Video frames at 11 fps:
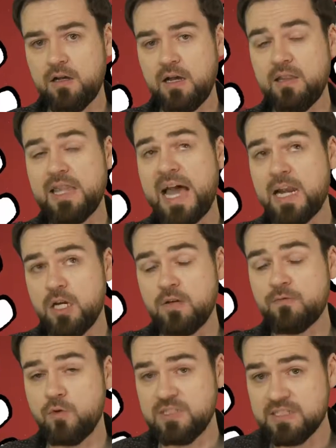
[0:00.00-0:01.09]
Aladdin
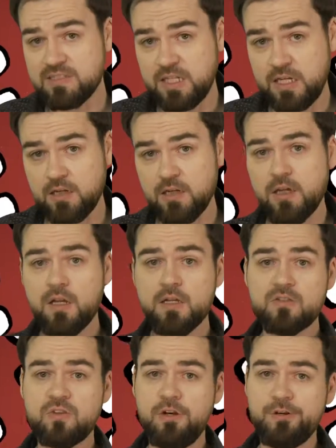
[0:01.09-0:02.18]
for Disney.
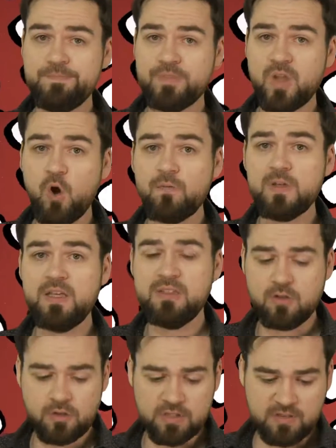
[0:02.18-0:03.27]
So hopefully he's
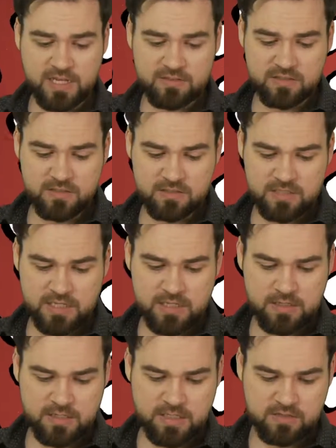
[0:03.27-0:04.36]
learned his lessons
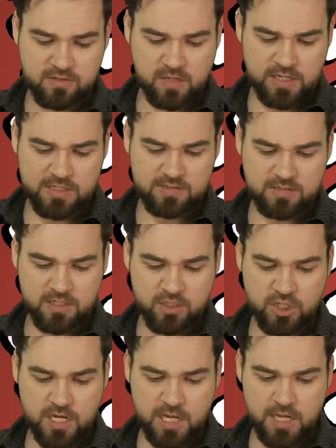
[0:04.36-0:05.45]
and it's not a
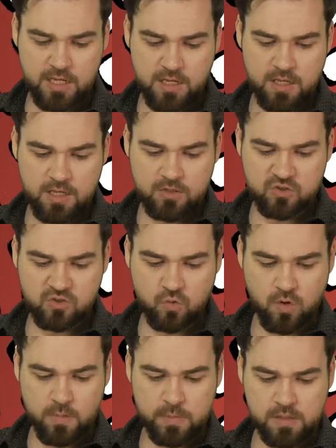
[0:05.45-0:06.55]
CGI
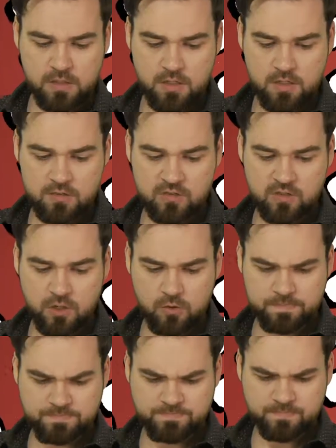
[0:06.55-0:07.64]
storm. So
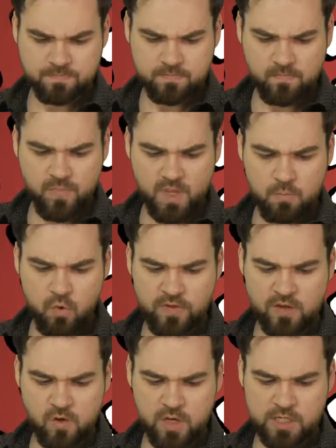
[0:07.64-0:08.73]
moving
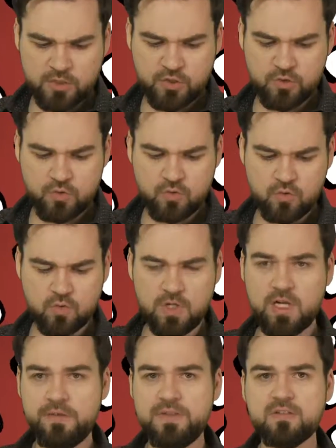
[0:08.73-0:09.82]
on
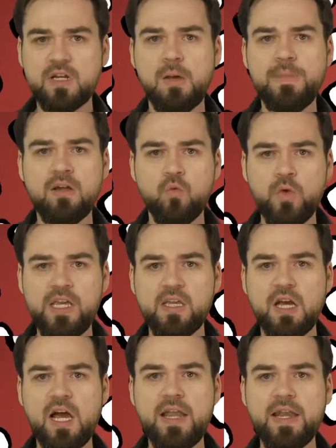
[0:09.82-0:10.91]
to this coming
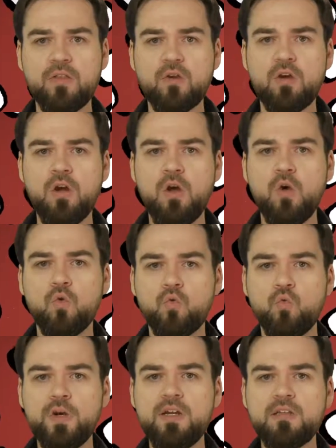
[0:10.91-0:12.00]
week, another
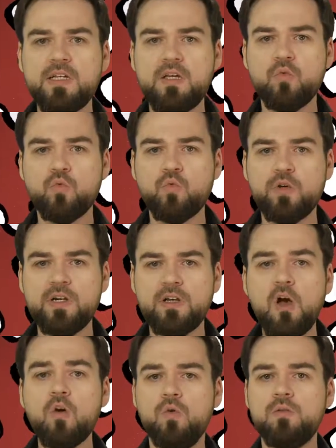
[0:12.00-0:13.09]

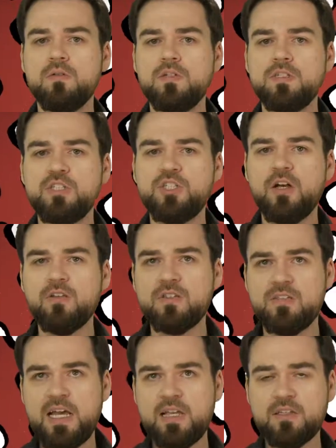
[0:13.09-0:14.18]
oh,
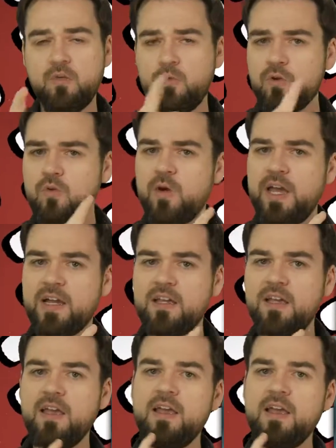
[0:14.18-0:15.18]
Chelsea's asking real quick,